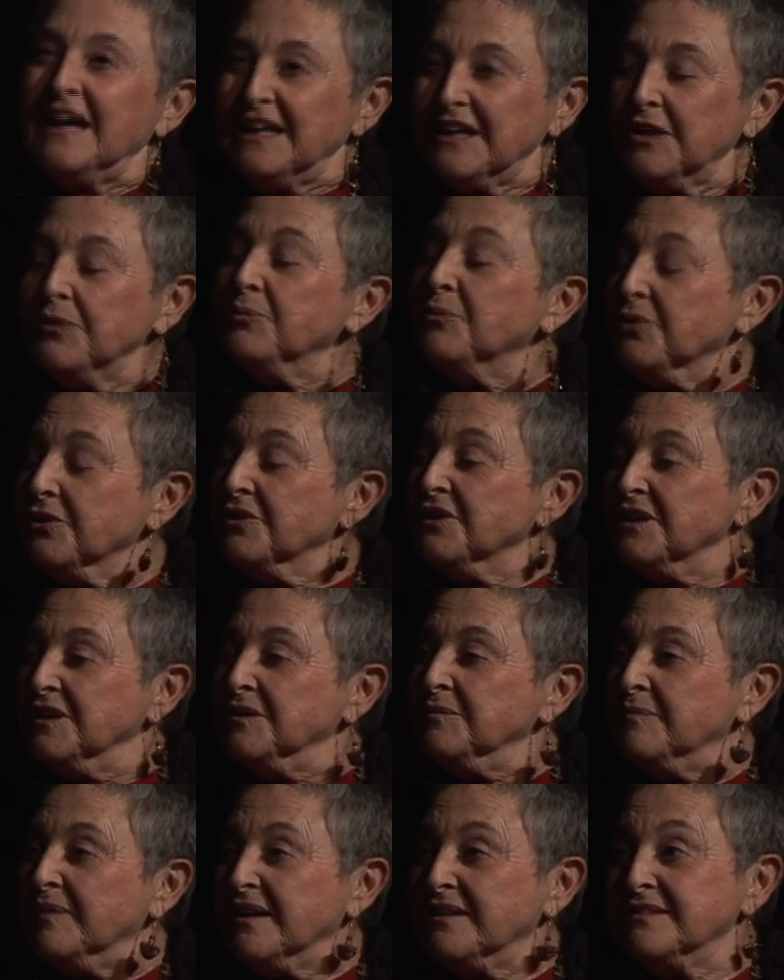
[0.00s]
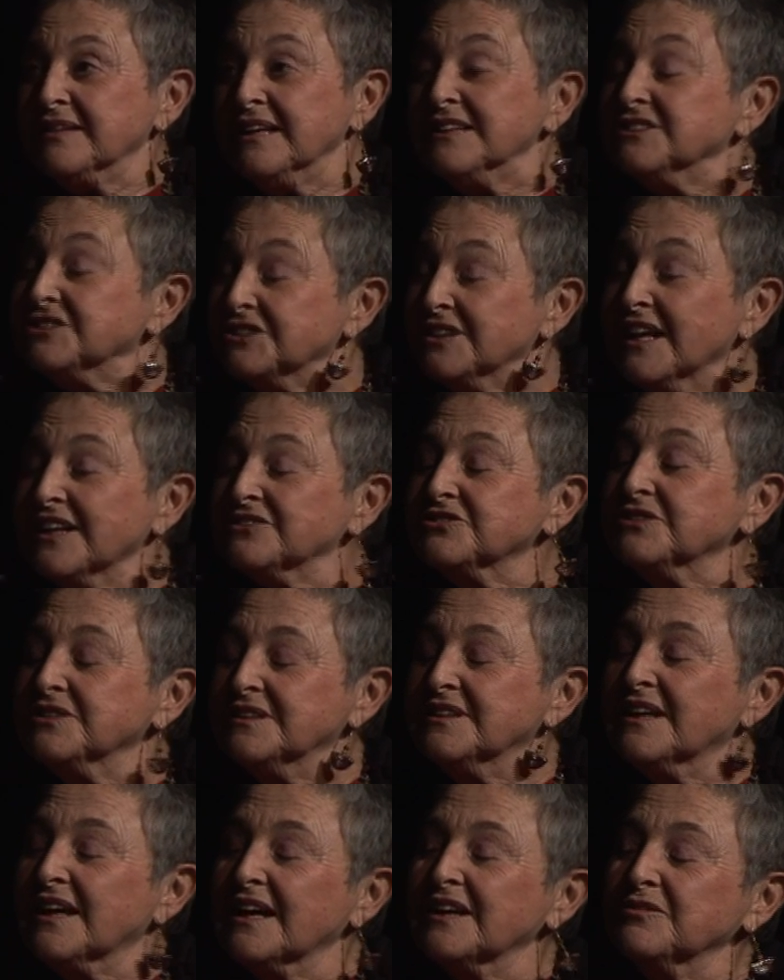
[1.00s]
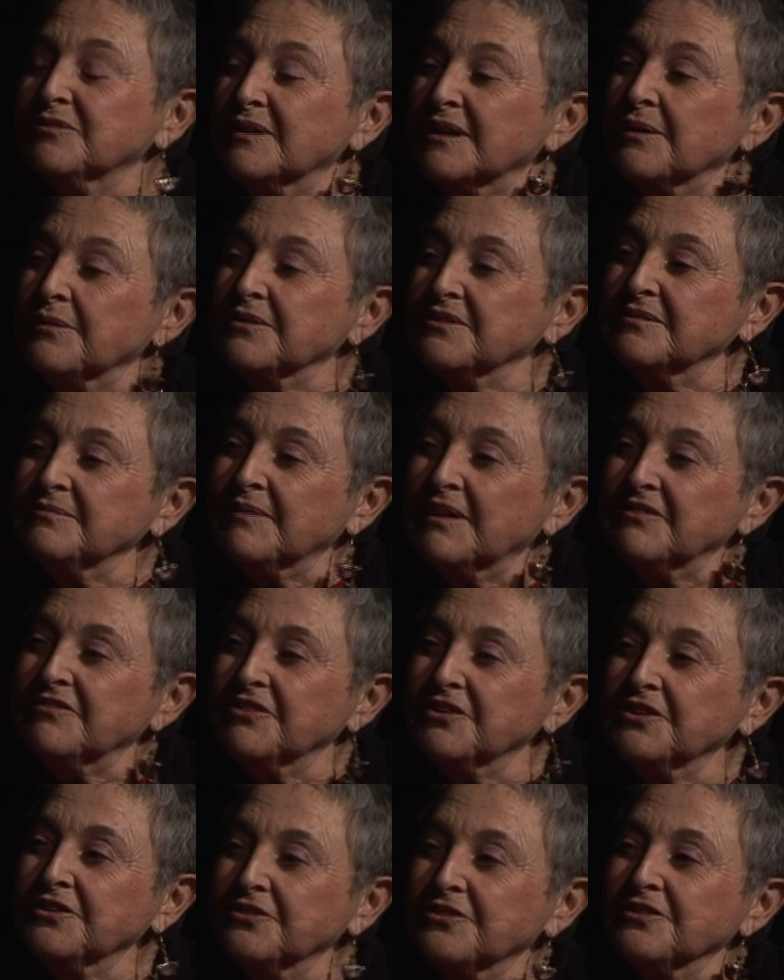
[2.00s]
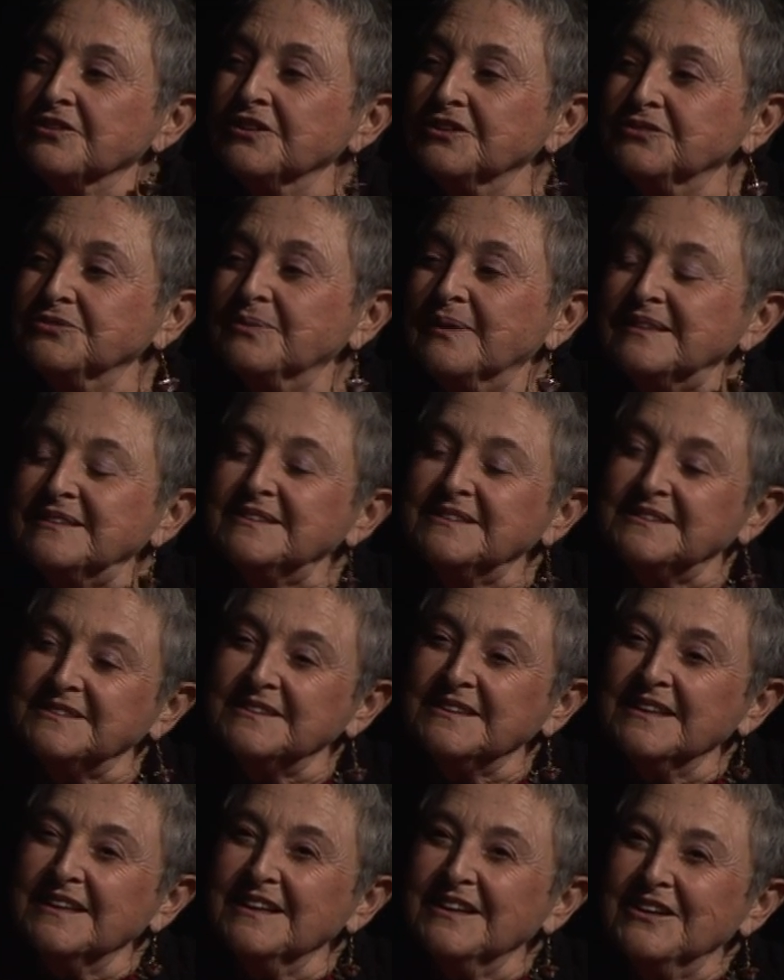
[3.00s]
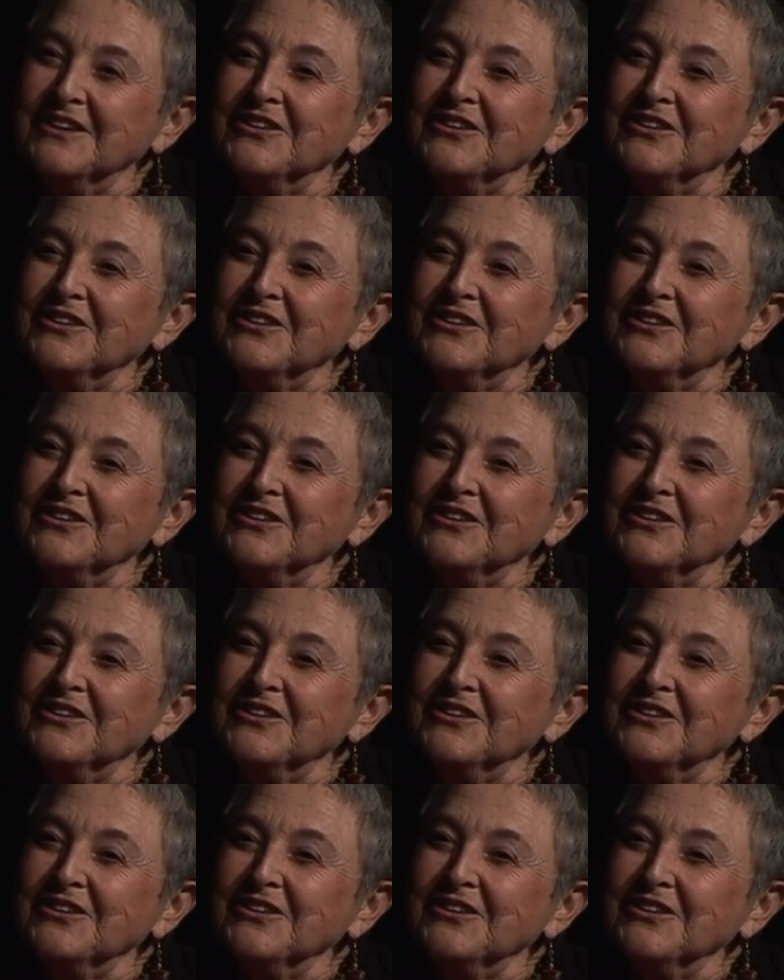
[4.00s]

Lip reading: And I worried about that. And she actually died when I was in my very early 20s.